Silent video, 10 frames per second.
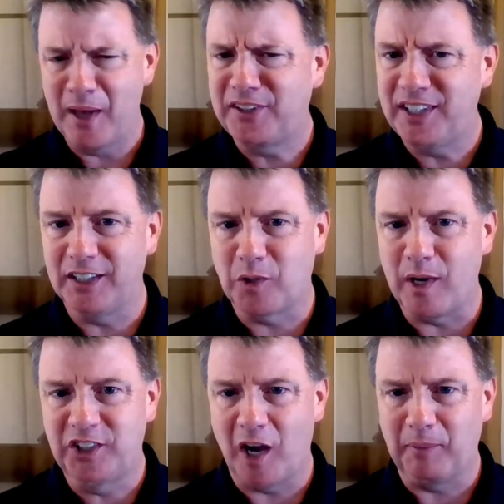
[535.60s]
Beth did a
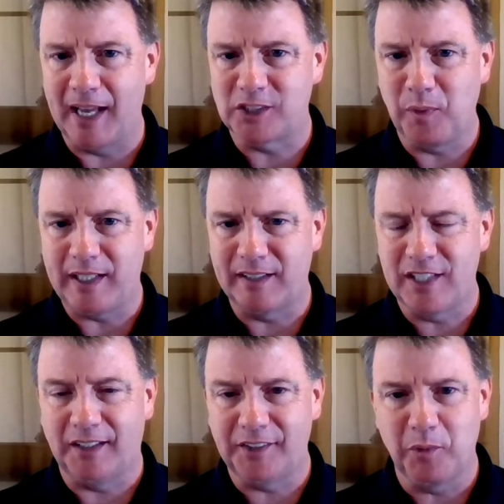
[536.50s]
great job last week
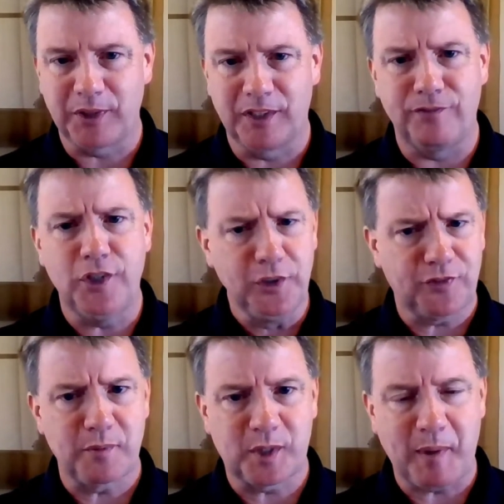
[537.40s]
of telling you what the
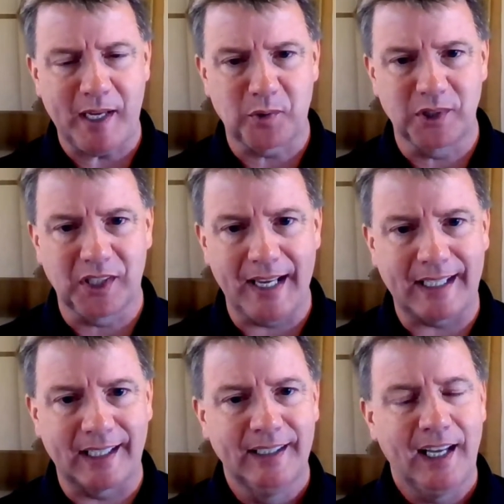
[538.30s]
view from space was
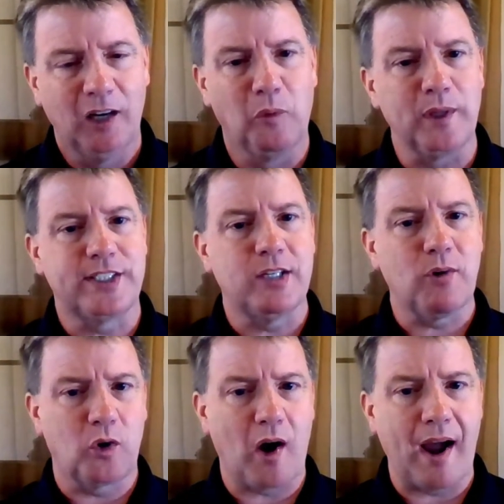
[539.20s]
like and what
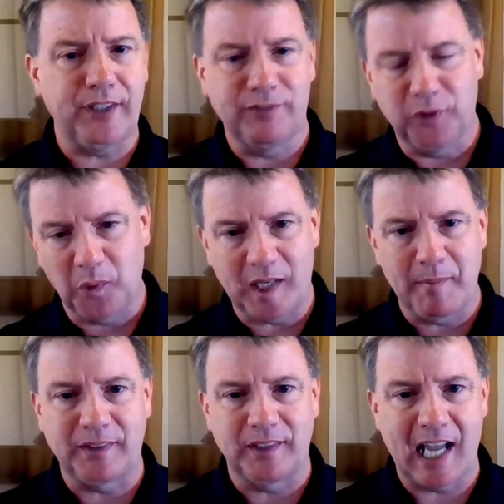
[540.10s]
zero gravity
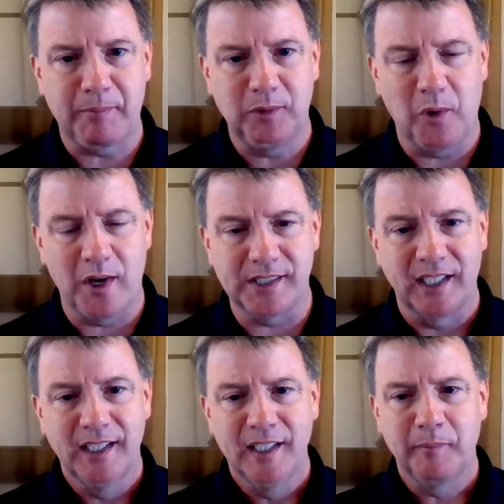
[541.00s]
floating about the cabin was.